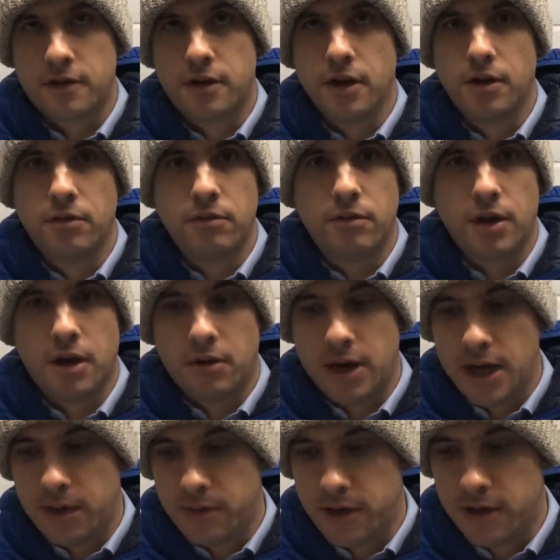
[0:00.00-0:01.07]
Don't know
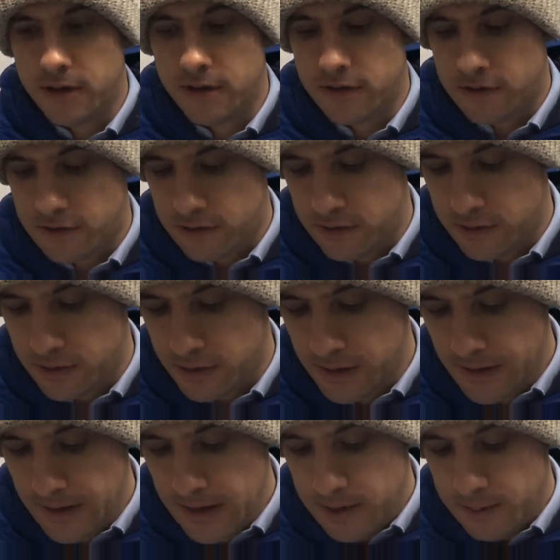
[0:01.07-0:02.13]
how he didn't score,
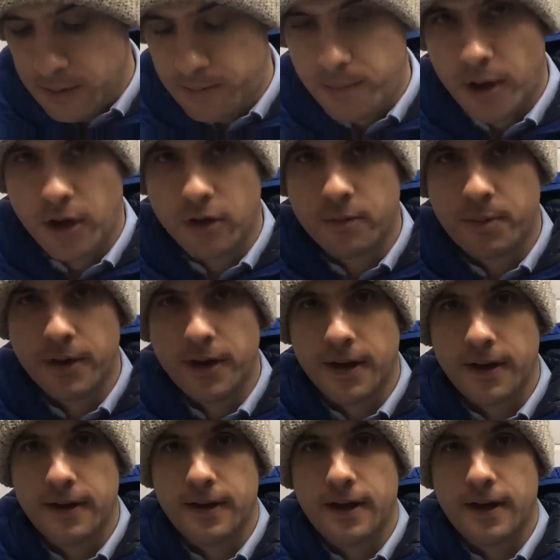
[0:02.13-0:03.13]
but Pogba